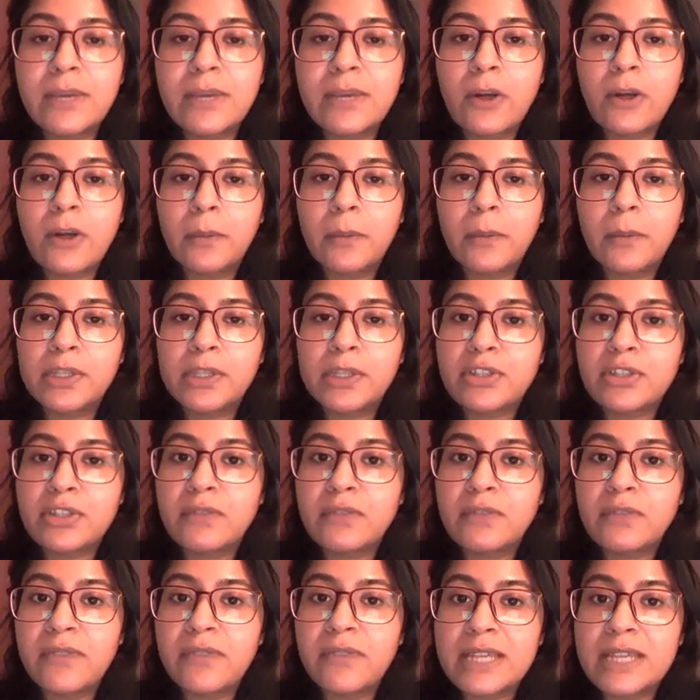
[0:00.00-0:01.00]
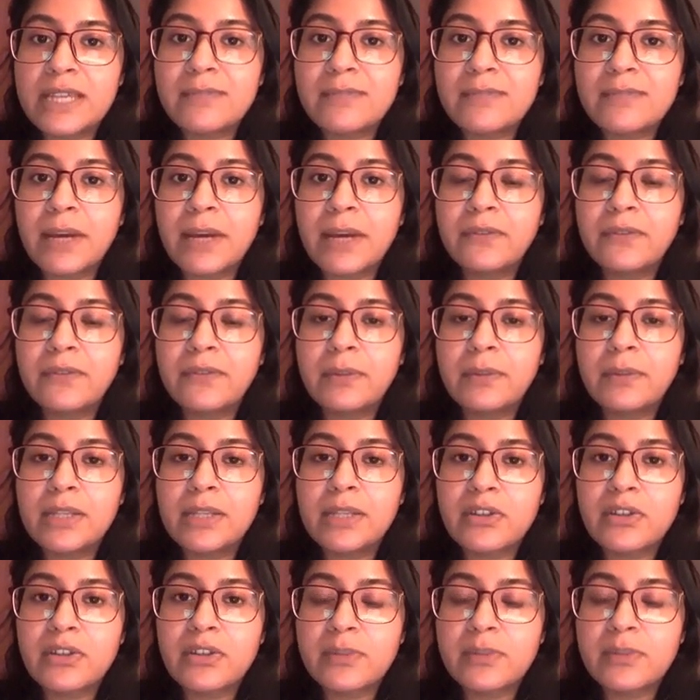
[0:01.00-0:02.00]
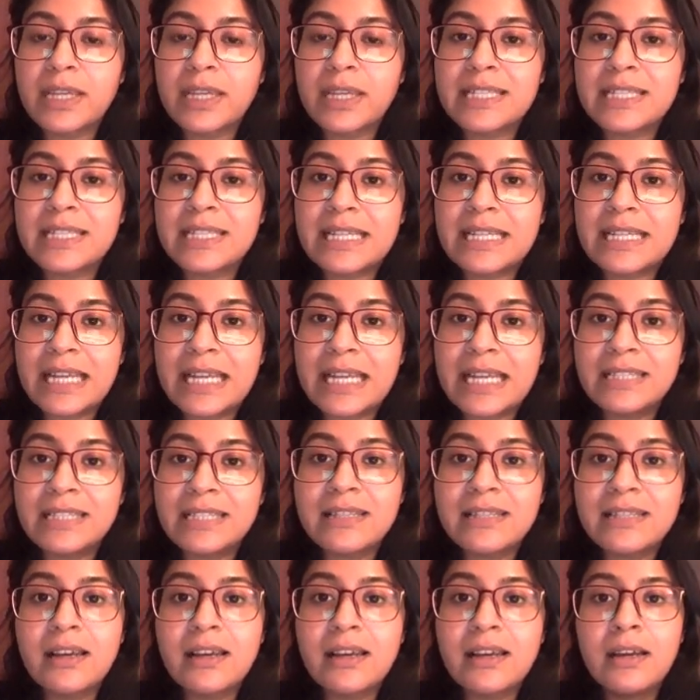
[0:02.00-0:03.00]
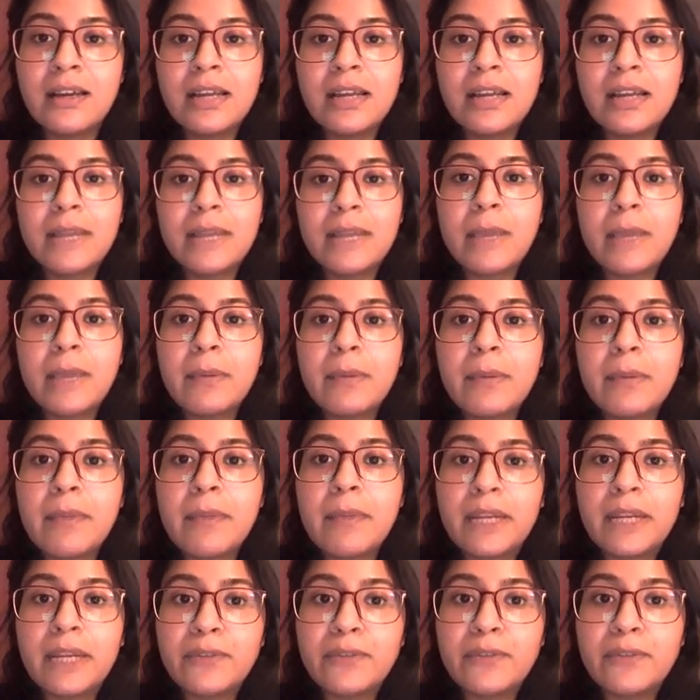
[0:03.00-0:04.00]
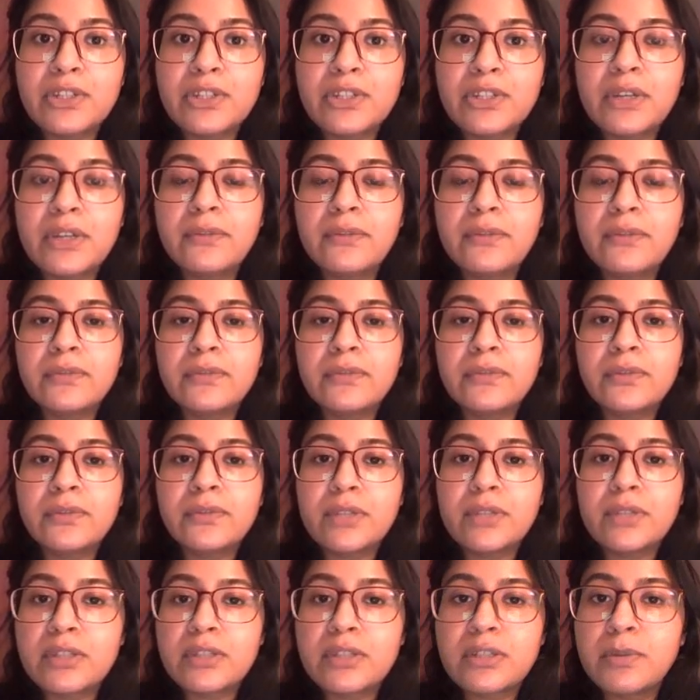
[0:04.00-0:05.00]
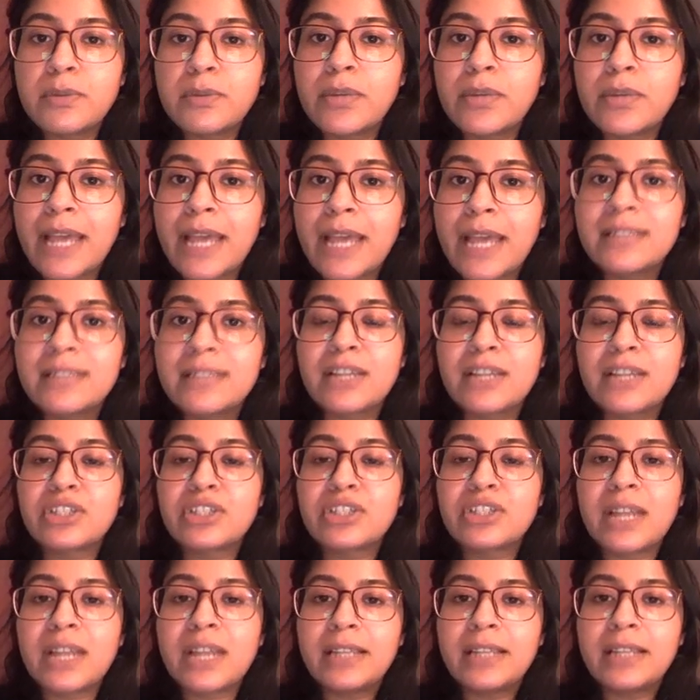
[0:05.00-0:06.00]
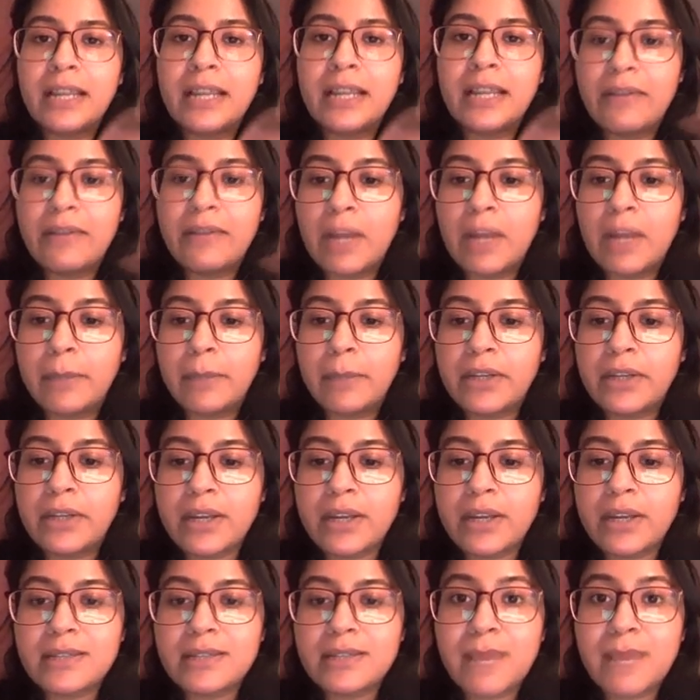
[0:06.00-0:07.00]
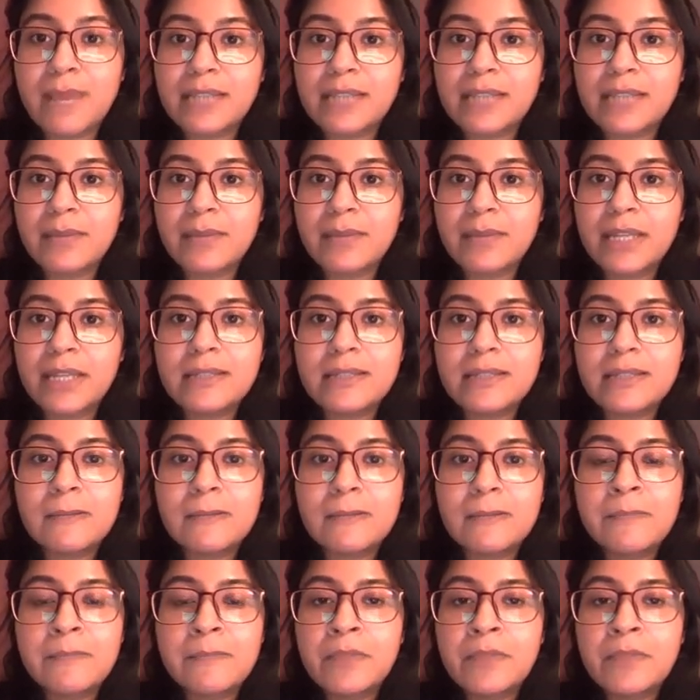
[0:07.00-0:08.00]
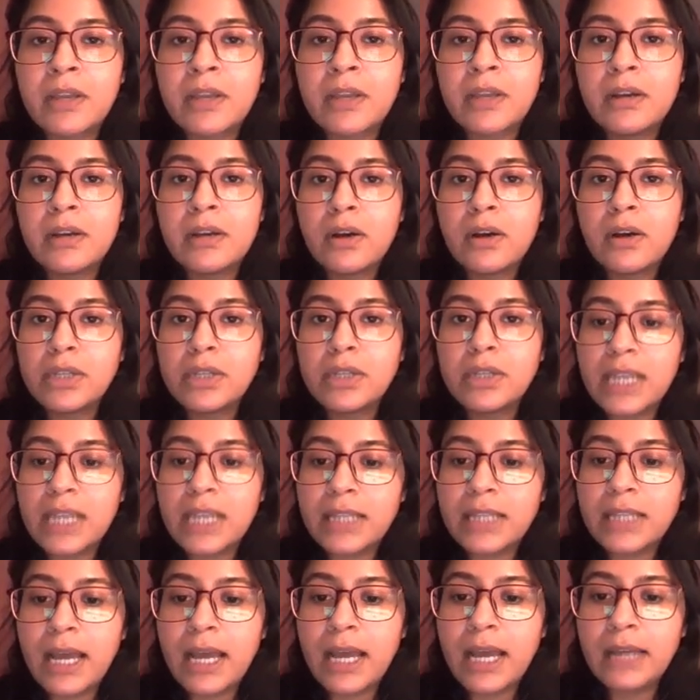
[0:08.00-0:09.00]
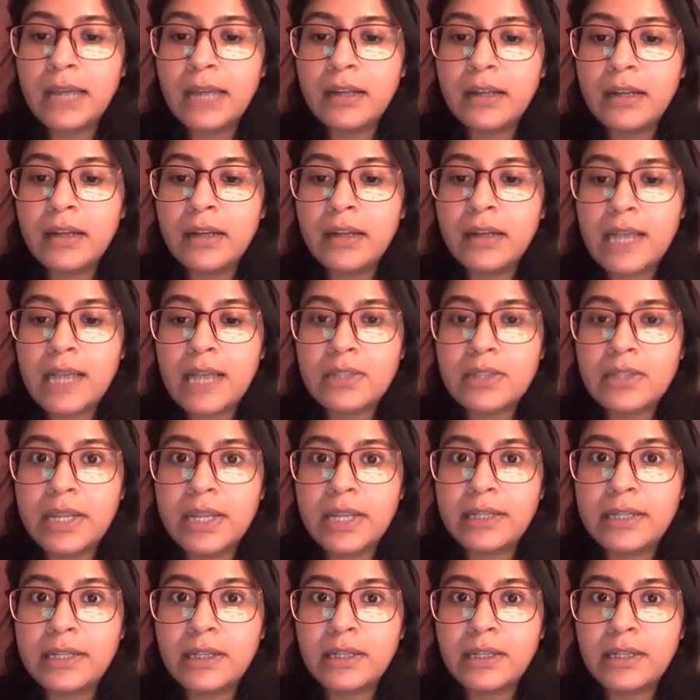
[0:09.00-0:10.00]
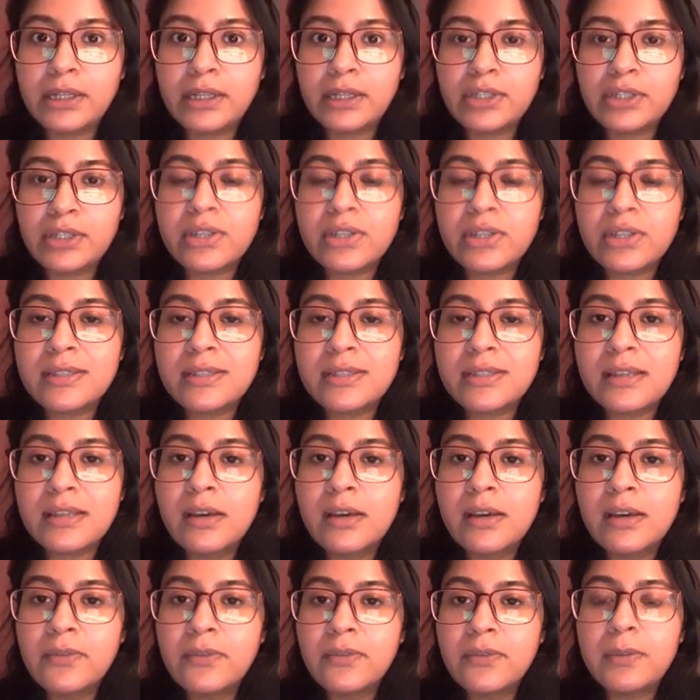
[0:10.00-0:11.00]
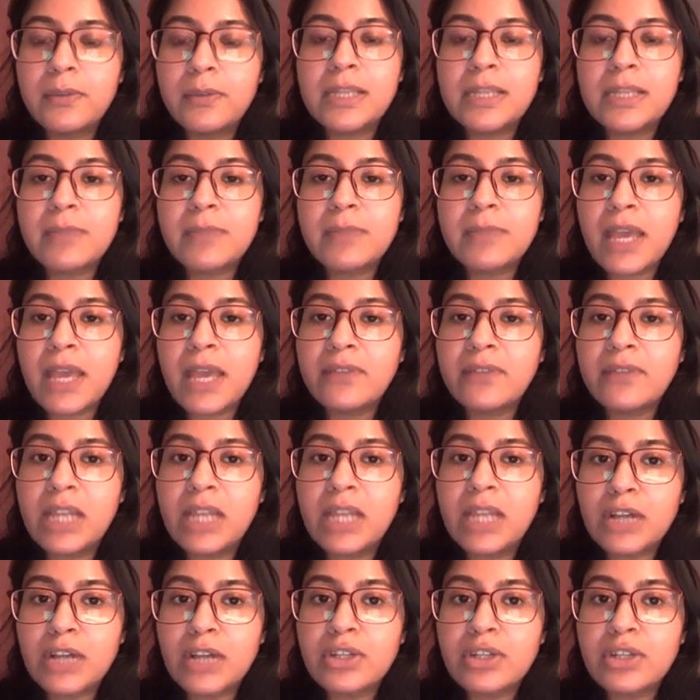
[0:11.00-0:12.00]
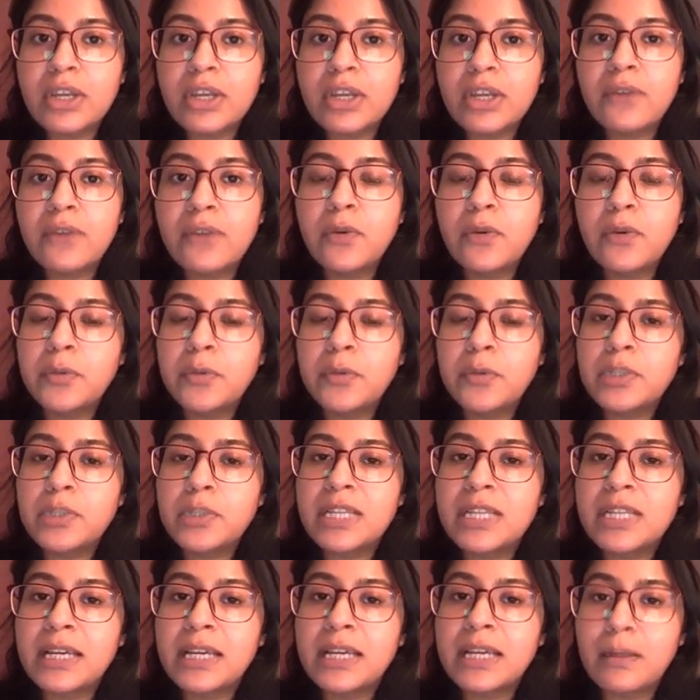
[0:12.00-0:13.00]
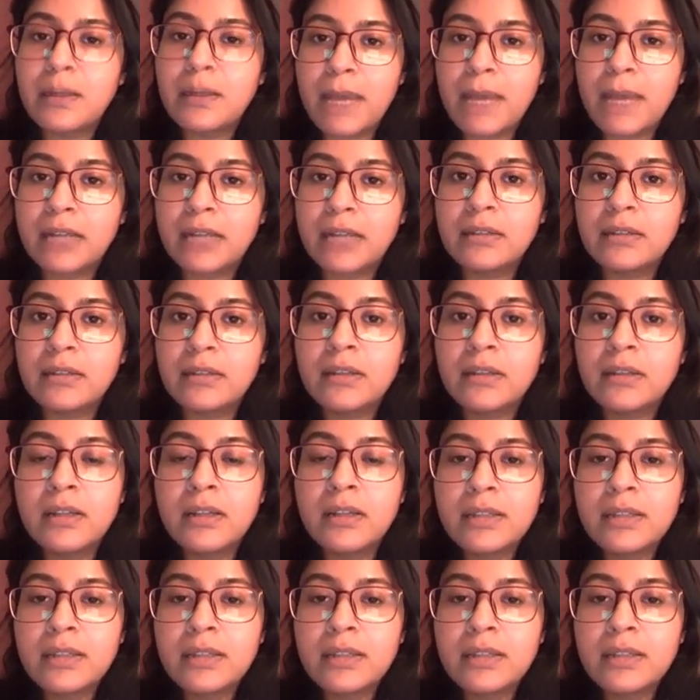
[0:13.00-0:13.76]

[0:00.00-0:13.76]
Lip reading: where competition faced by a female's offspring is intense, it may be beneficial to distribute eggs such that their development rate is maximized. On the other hand, under isolated conditions, females may have the luxury of ovipositing in a manner